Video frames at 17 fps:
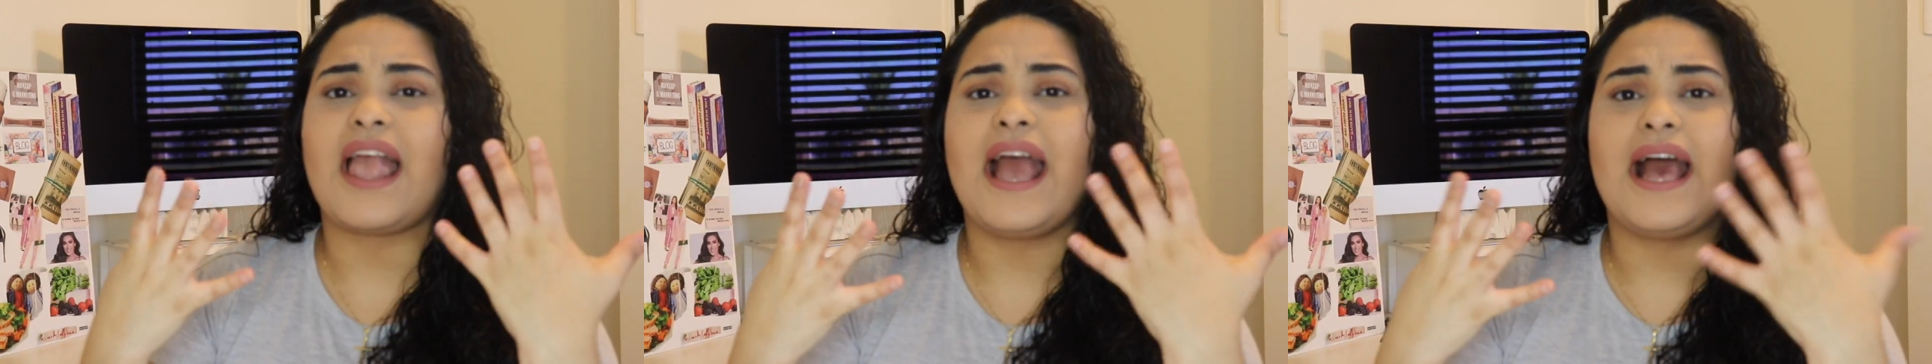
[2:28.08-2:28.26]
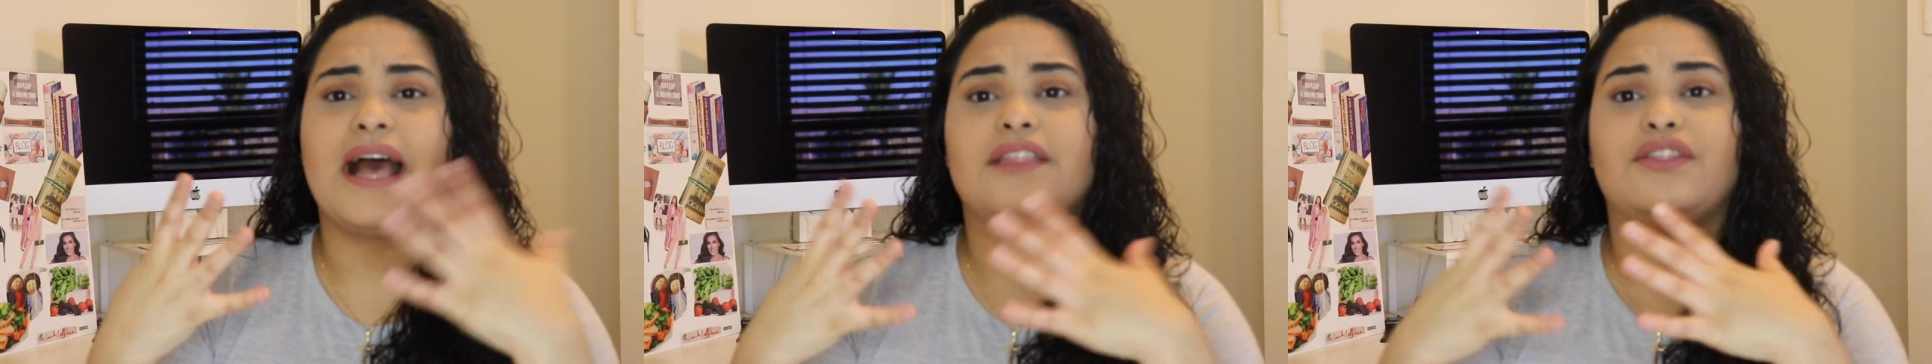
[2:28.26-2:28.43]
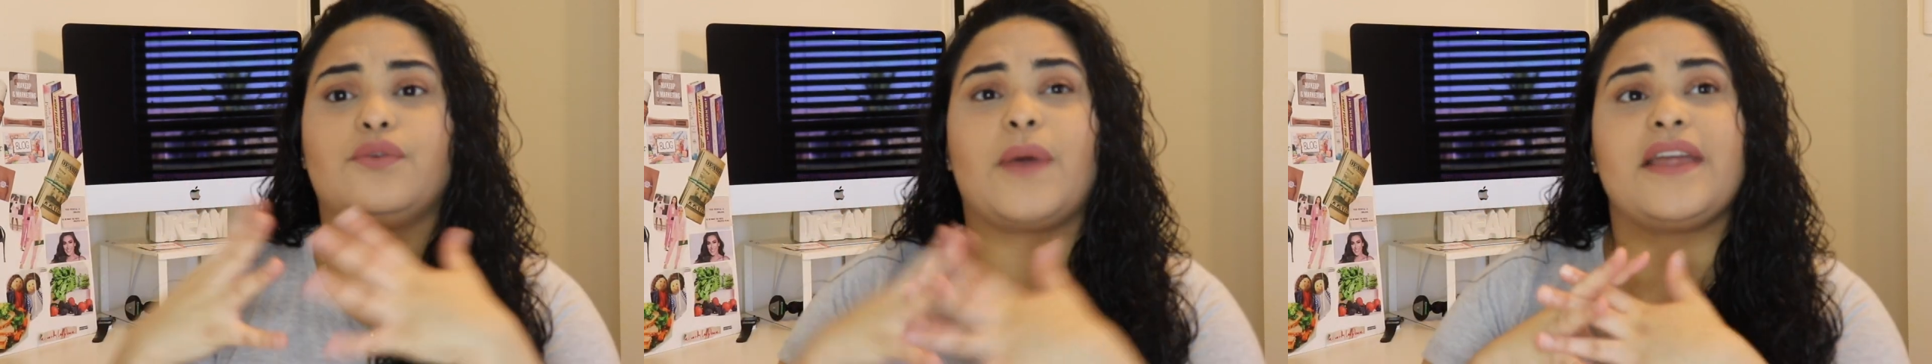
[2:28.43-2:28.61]

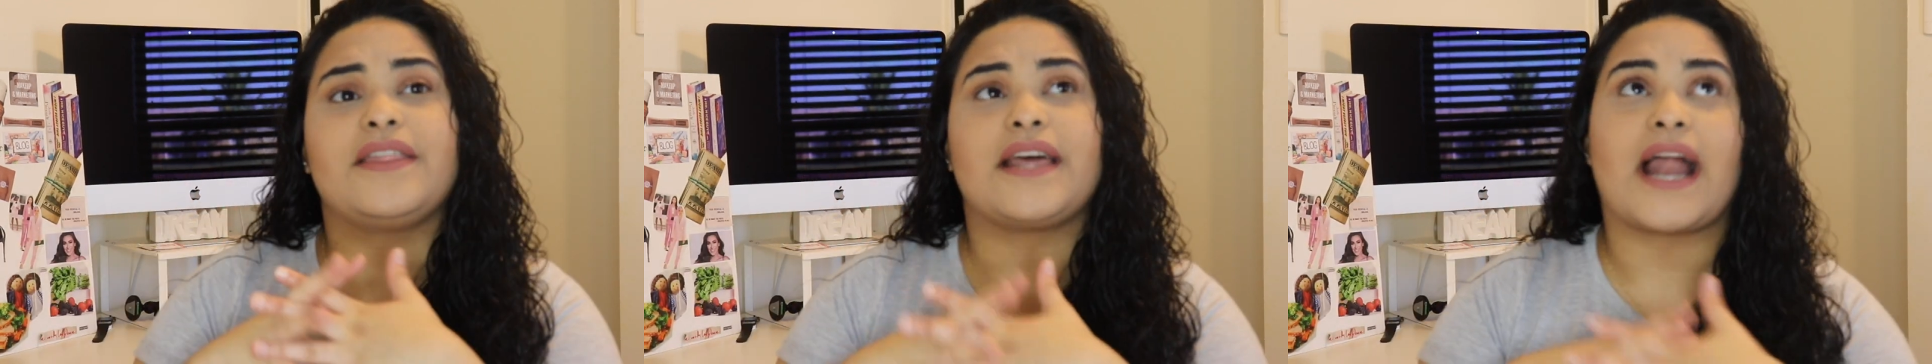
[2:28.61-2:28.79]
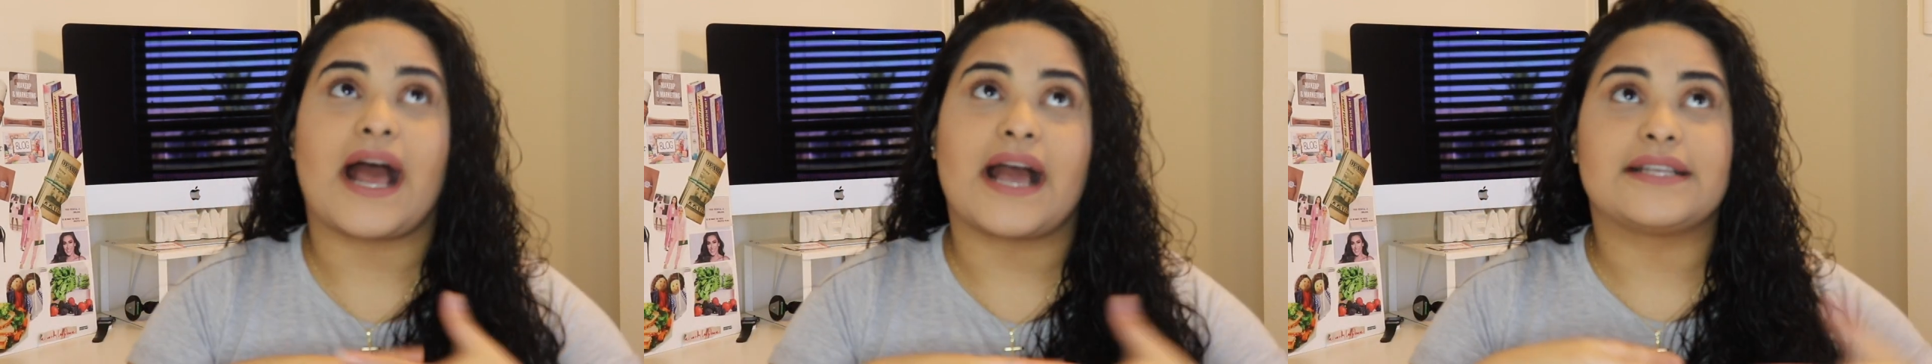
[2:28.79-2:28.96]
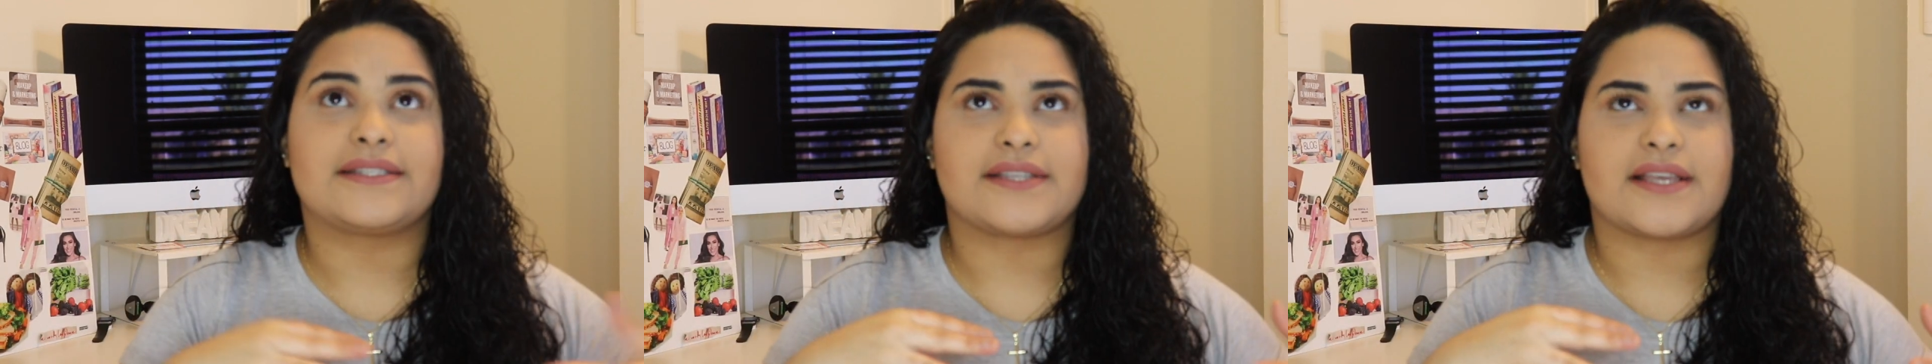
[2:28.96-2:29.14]
And the way
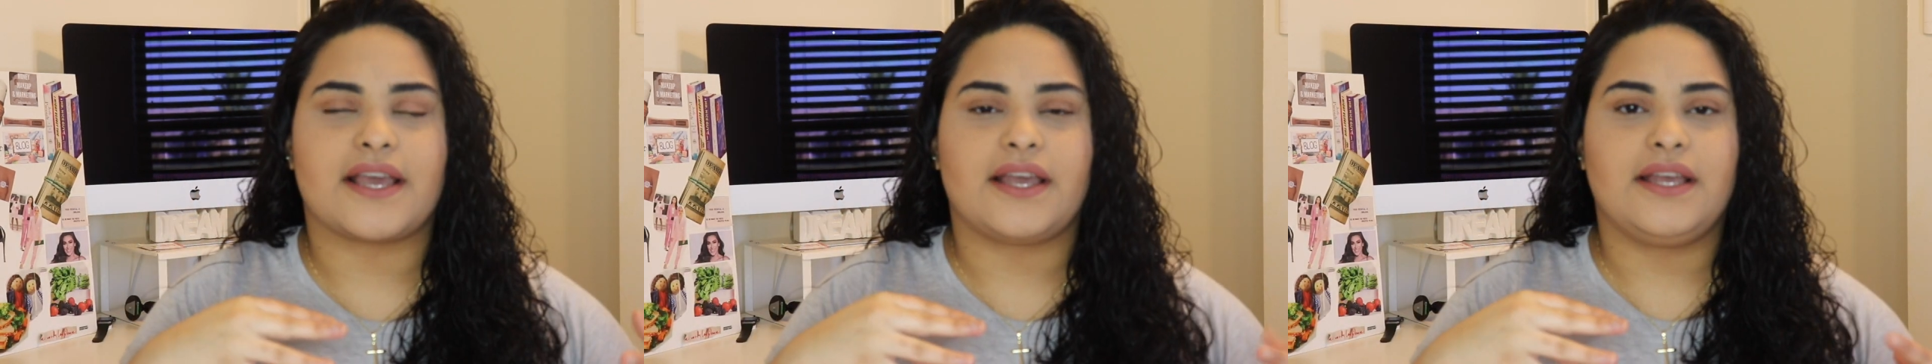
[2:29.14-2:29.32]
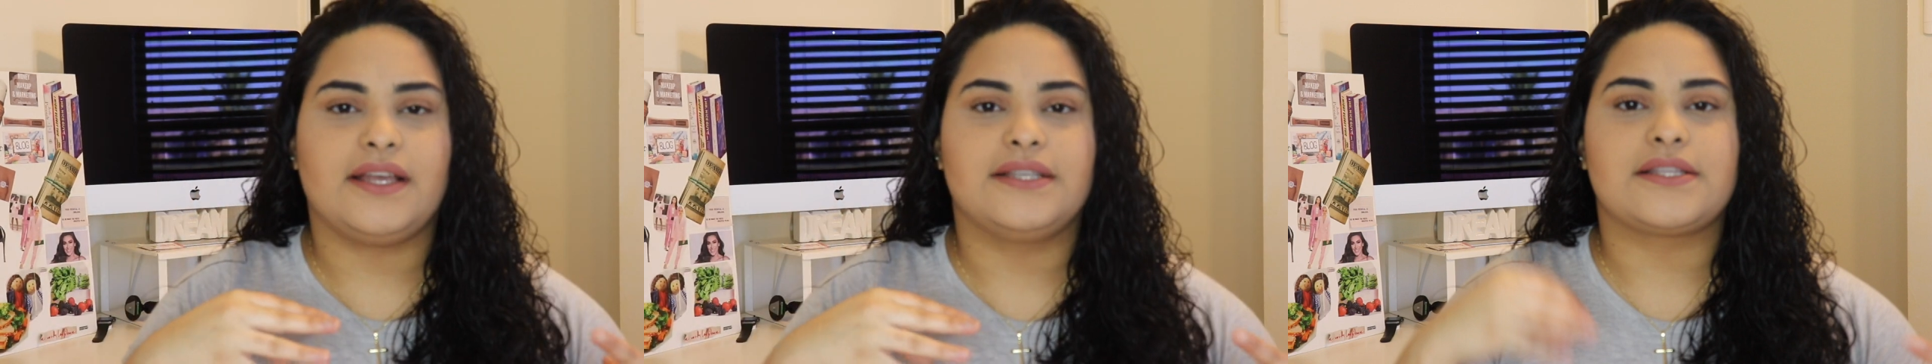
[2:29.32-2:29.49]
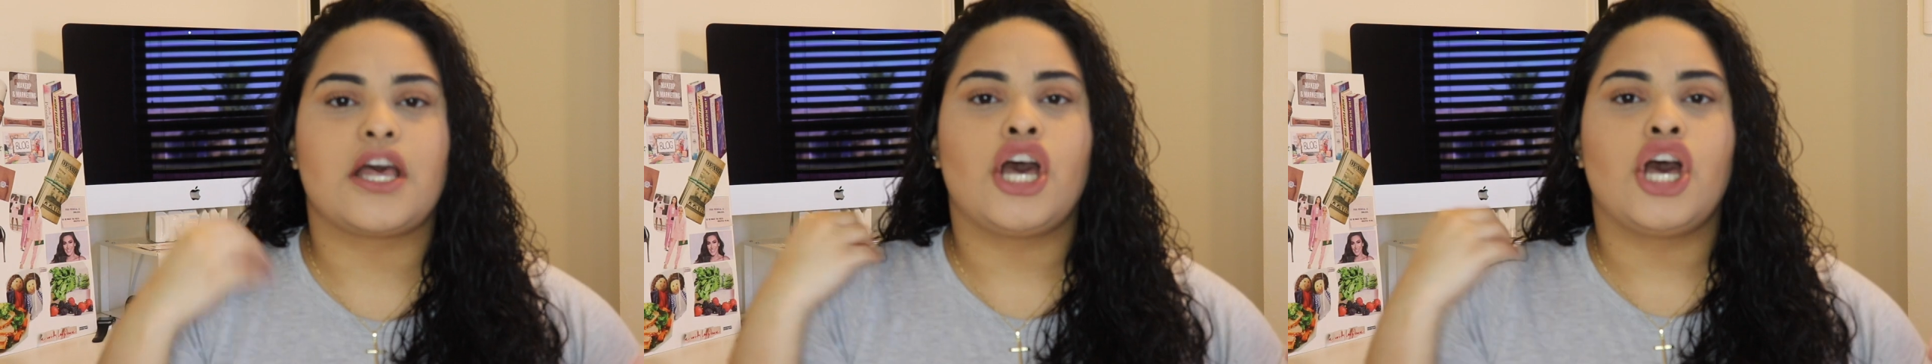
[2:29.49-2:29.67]
that I see it
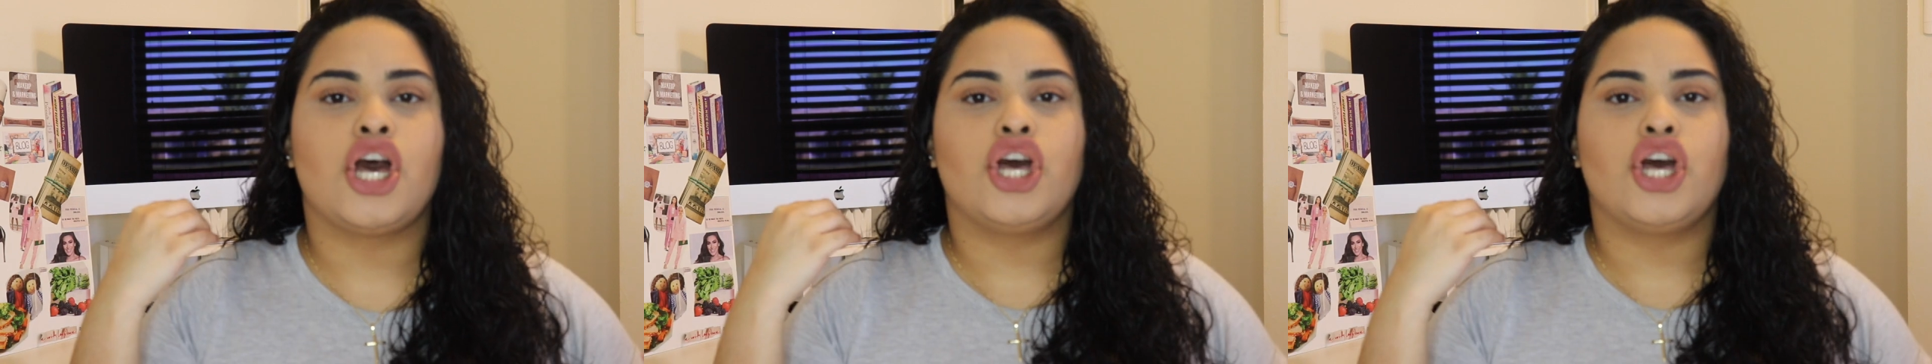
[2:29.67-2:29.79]
is